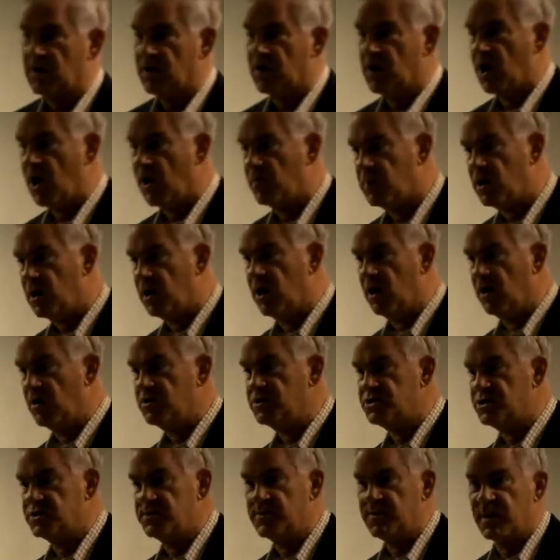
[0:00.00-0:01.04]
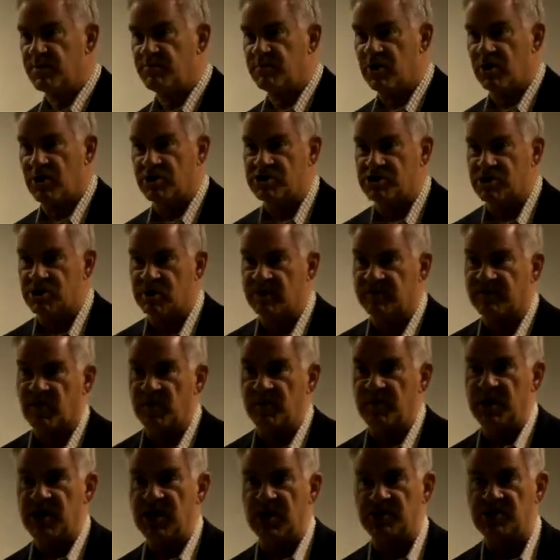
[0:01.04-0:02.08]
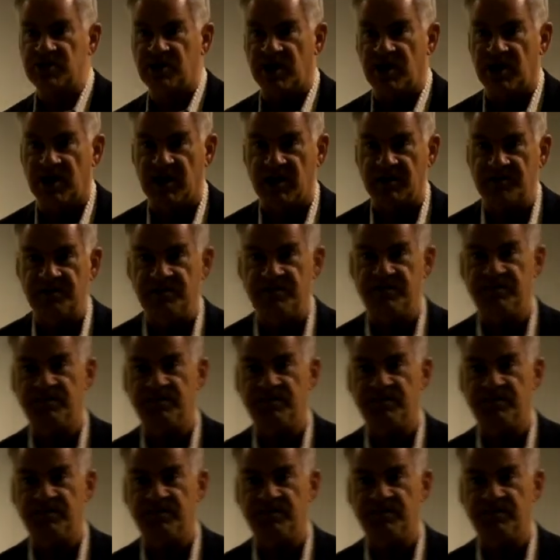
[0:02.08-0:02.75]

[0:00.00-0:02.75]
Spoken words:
up close and personal and from the inside,